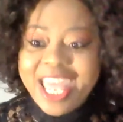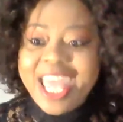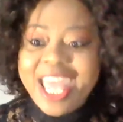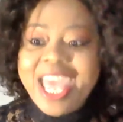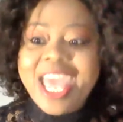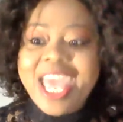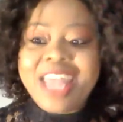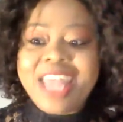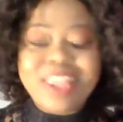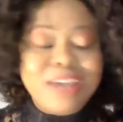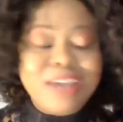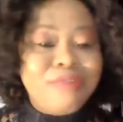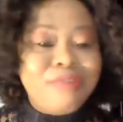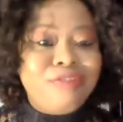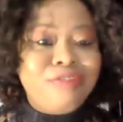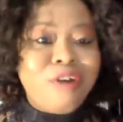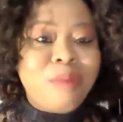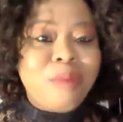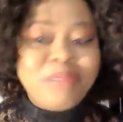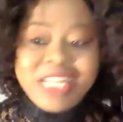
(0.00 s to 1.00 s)
And
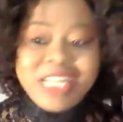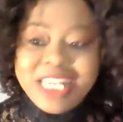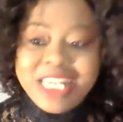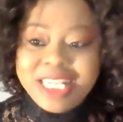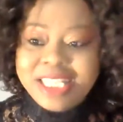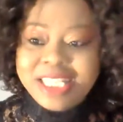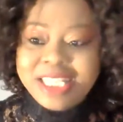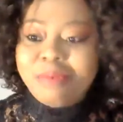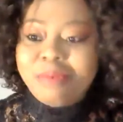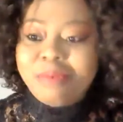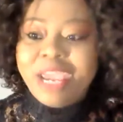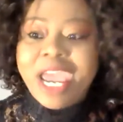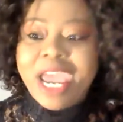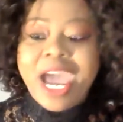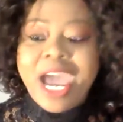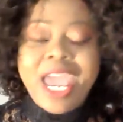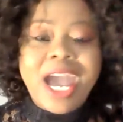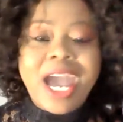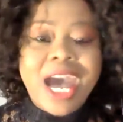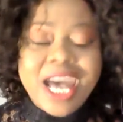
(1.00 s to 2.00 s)
therefore, please, may
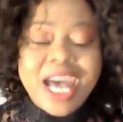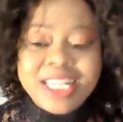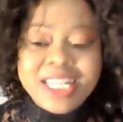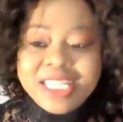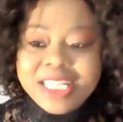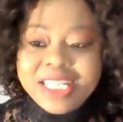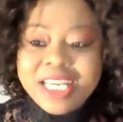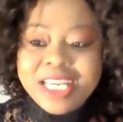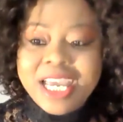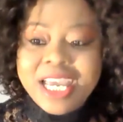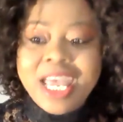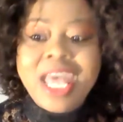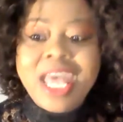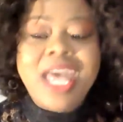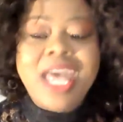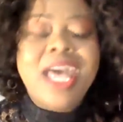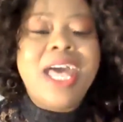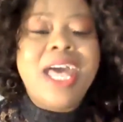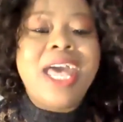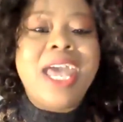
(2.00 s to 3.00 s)
I ask
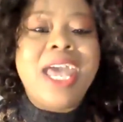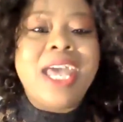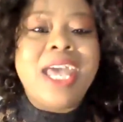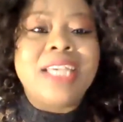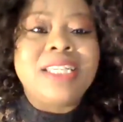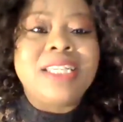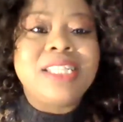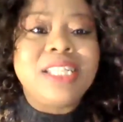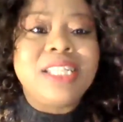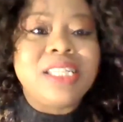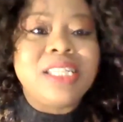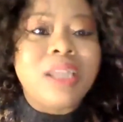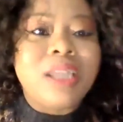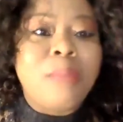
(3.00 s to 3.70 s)
Sister